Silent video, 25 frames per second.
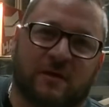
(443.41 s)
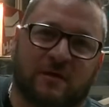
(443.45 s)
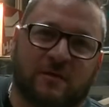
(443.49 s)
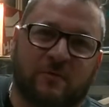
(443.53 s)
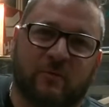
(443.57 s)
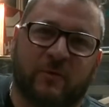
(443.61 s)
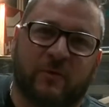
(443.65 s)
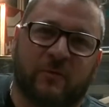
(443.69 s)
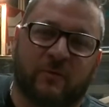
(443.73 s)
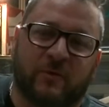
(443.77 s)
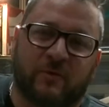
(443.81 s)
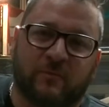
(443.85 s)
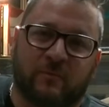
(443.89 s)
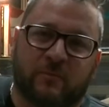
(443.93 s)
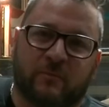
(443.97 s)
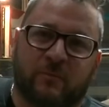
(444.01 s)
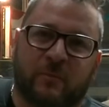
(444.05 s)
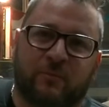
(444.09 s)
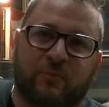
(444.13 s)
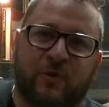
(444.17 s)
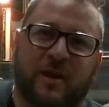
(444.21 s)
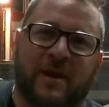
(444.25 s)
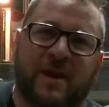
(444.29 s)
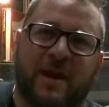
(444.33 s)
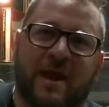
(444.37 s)
we
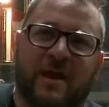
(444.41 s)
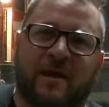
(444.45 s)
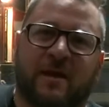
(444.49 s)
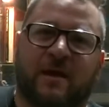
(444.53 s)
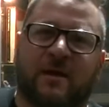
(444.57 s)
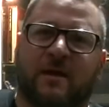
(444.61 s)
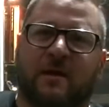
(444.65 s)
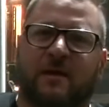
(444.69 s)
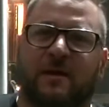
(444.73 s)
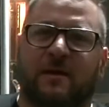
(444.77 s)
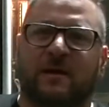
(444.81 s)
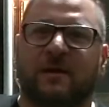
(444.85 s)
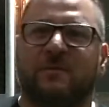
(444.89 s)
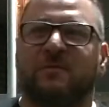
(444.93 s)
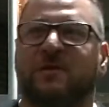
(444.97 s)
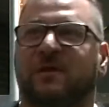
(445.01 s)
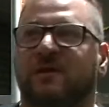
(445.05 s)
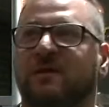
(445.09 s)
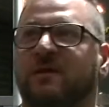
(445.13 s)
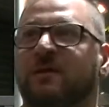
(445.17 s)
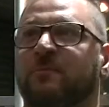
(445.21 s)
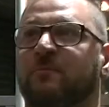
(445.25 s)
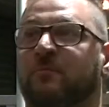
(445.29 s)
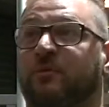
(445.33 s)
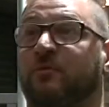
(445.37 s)
bring out a limited
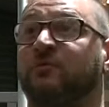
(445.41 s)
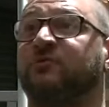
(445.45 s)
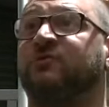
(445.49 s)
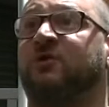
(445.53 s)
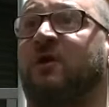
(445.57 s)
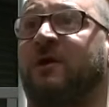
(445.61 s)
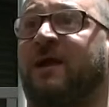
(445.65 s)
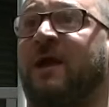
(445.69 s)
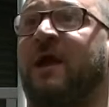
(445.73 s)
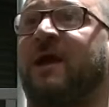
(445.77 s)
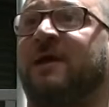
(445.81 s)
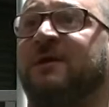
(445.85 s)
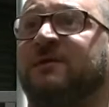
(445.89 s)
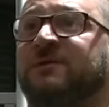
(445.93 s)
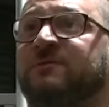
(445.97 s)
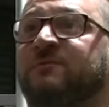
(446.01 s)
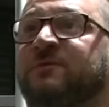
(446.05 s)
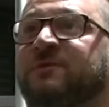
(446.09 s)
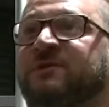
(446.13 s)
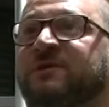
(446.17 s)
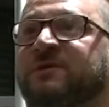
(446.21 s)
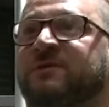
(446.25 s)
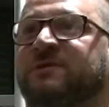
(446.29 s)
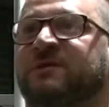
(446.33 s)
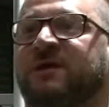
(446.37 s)
bullseye case,
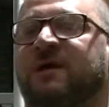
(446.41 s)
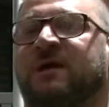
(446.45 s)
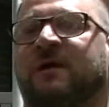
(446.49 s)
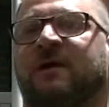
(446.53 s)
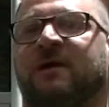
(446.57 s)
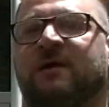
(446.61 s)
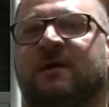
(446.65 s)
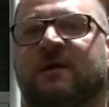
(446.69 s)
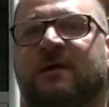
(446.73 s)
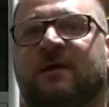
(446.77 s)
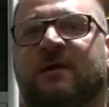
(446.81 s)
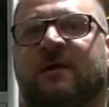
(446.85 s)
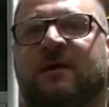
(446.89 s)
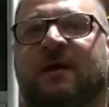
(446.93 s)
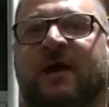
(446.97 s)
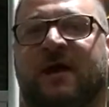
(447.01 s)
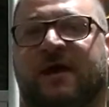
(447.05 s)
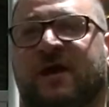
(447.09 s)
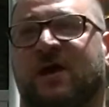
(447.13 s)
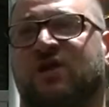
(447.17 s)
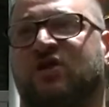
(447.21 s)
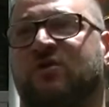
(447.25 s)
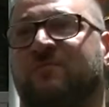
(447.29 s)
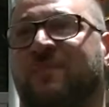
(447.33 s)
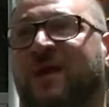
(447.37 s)
which is a
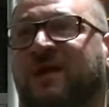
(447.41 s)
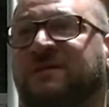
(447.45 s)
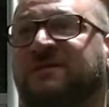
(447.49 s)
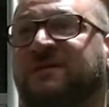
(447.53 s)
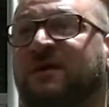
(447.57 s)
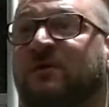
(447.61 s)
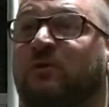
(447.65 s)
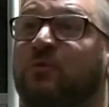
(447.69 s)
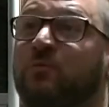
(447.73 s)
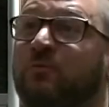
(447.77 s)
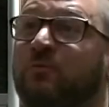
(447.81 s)
Cashamax saddle